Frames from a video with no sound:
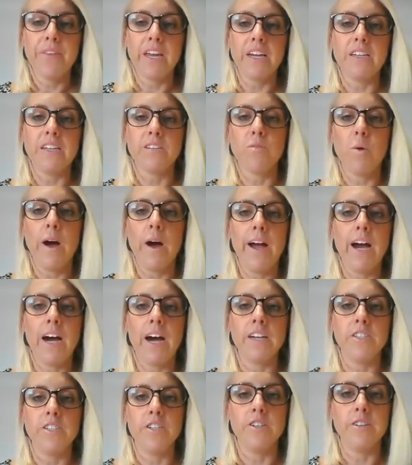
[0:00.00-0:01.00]
it is quite
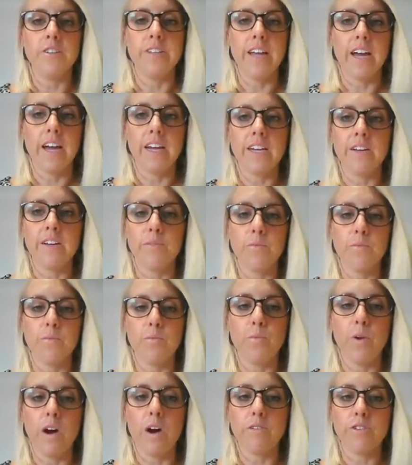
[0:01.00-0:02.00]
hard to do that
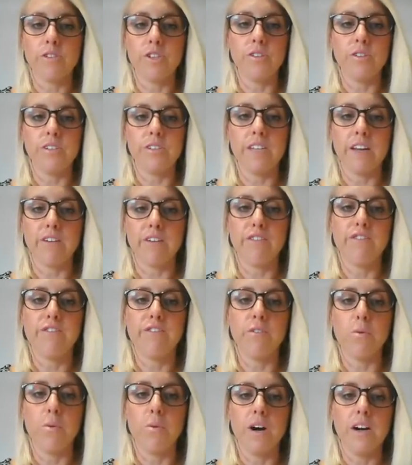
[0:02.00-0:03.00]
while choosing
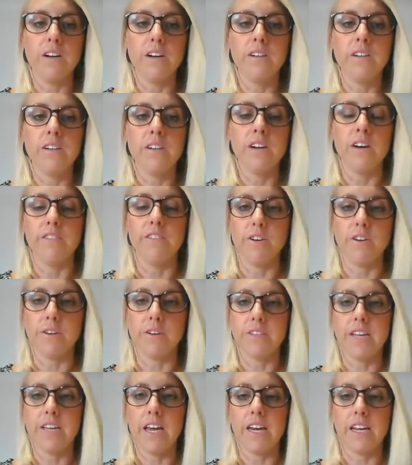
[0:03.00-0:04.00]
4 of
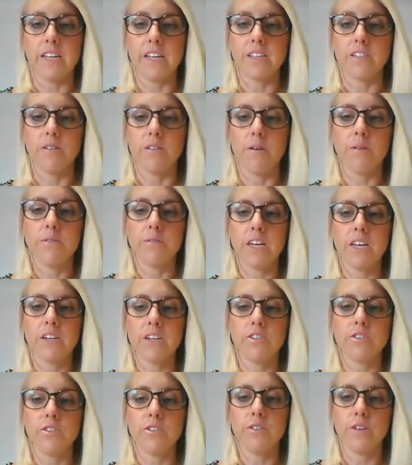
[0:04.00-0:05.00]
those headings. So I would say
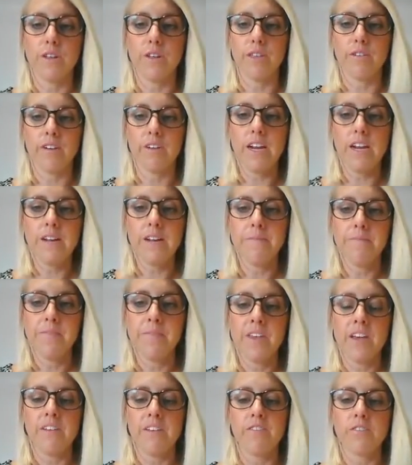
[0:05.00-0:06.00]
2 to 3. If
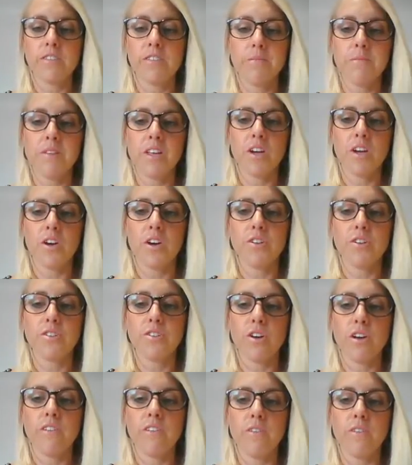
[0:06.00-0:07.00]
you're someone that goes
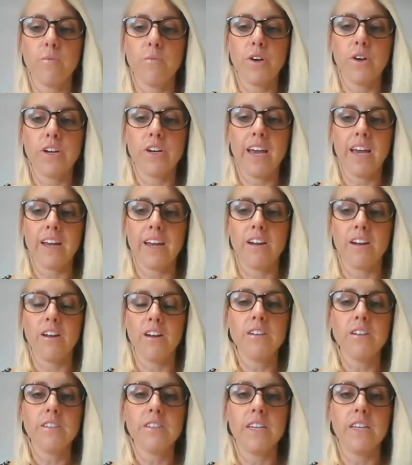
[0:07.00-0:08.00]
over the word count a
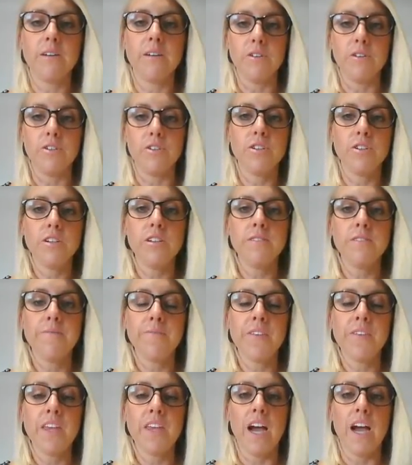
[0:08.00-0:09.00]
lot, stick with 2.
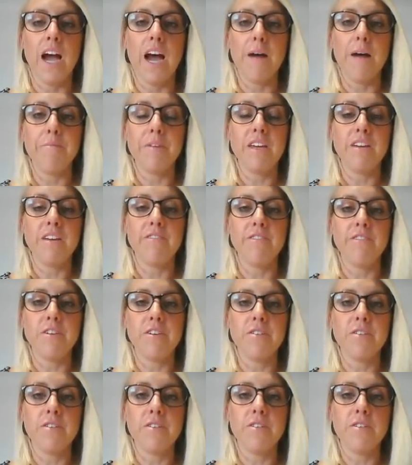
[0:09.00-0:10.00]
If
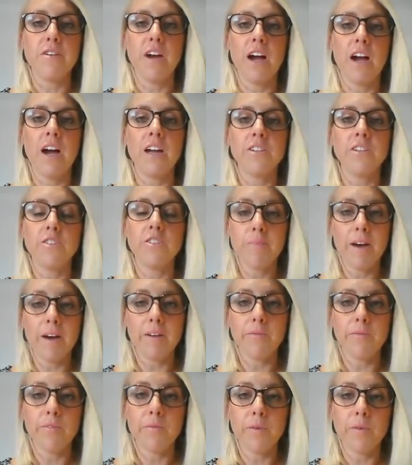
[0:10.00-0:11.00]
you aren't too
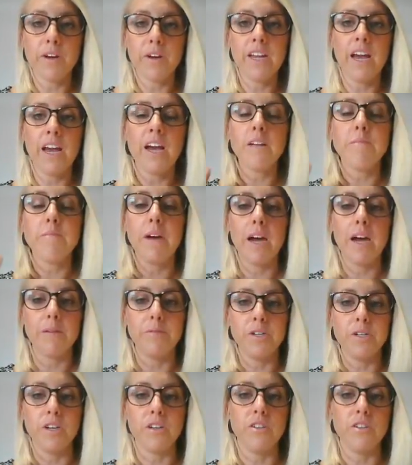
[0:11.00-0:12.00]
bad with word count,
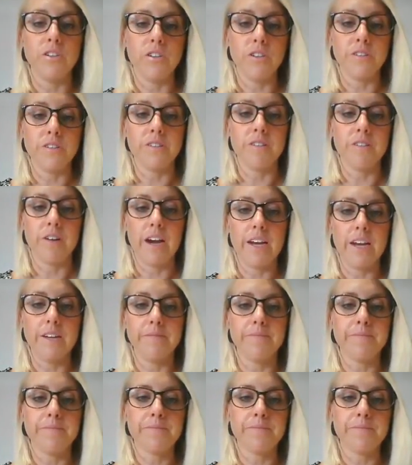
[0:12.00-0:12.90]
perhaps you can choose 3.